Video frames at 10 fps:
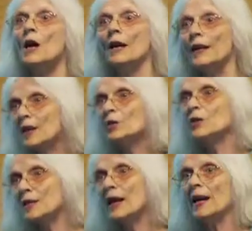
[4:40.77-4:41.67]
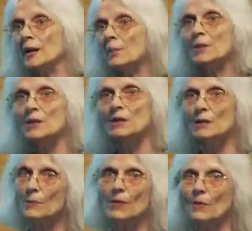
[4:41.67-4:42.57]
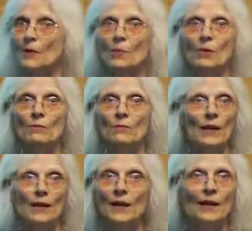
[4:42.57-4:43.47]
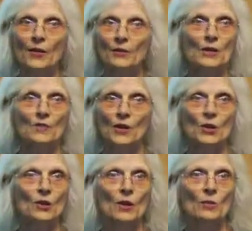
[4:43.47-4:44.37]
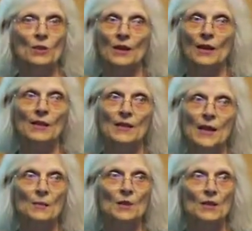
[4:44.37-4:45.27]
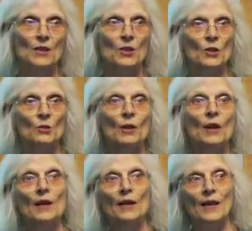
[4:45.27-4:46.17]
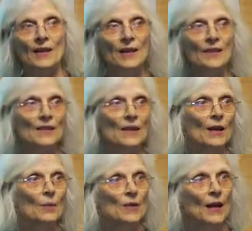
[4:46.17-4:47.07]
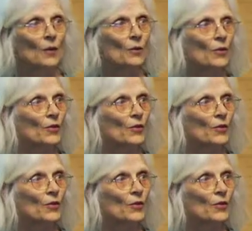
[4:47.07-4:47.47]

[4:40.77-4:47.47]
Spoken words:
And again, just tapes. They weren't getting any other intervention, they were just getting a tape to listen to, and anxiety did come down.